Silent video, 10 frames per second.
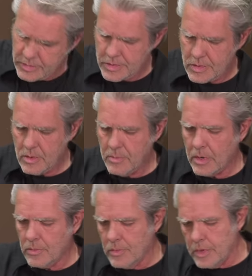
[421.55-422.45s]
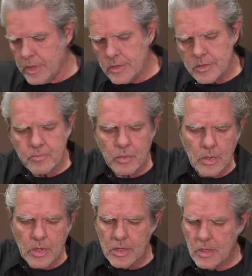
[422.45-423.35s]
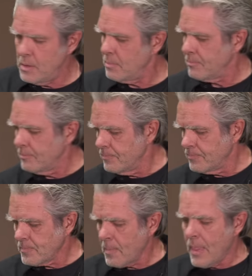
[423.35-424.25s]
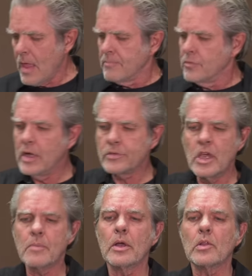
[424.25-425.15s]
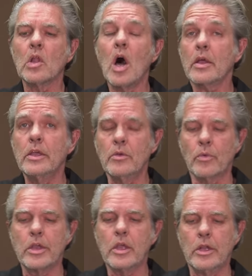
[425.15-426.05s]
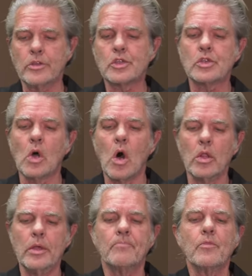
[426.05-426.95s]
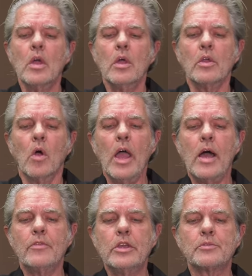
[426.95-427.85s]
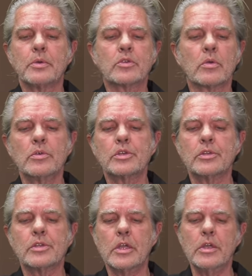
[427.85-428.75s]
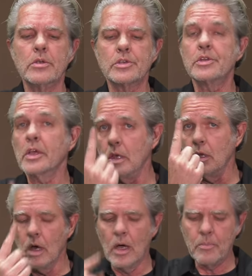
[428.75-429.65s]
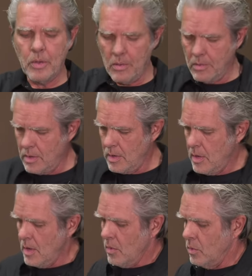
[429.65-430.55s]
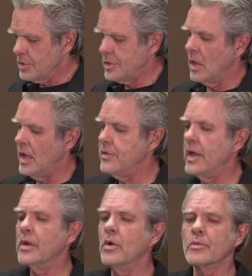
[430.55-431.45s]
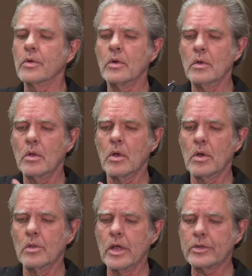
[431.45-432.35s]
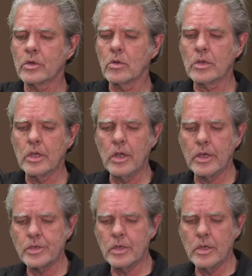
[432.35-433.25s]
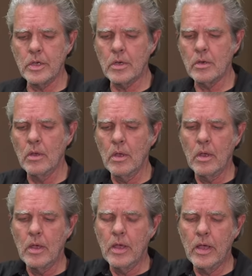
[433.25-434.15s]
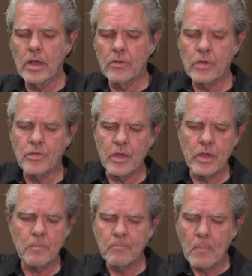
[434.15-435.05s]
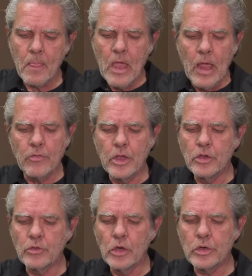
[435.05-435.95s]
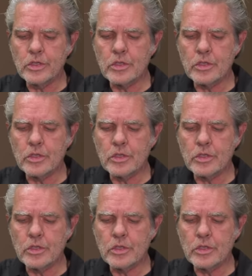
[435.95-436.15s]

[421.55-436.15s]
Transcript: sure my ring is pretty. Now I'll take my locking ring and install it. You'll have these protrusions here sticking up. We'll slide that over our electrical connection here and everything. And then you'll notice